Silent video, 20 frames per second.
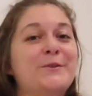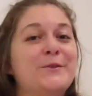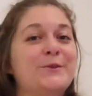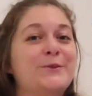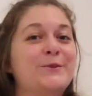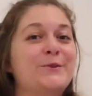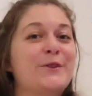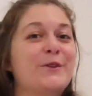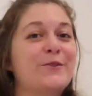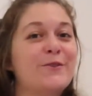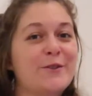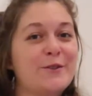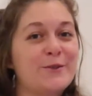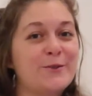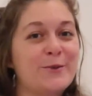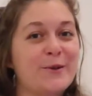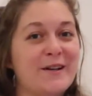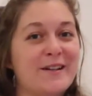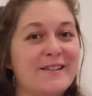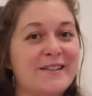to the
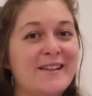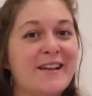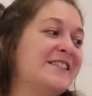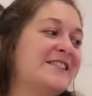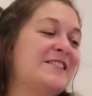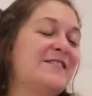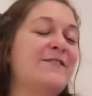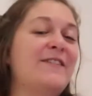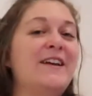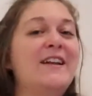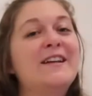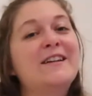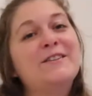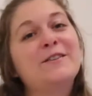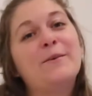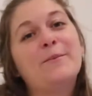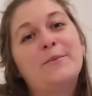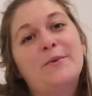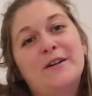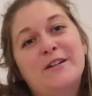first one, is feeling
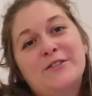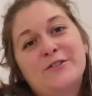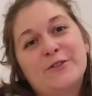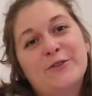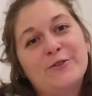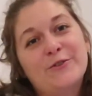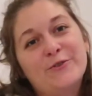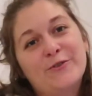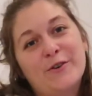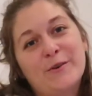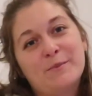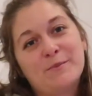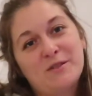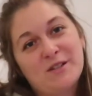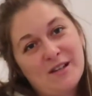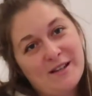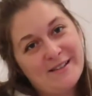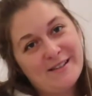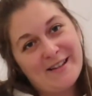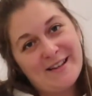the pressure from
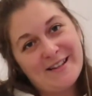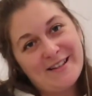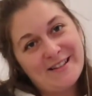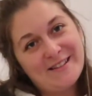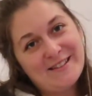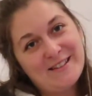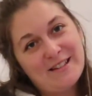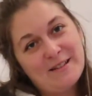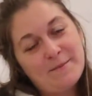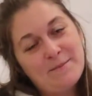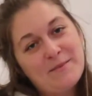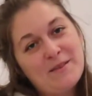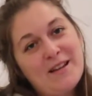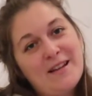society.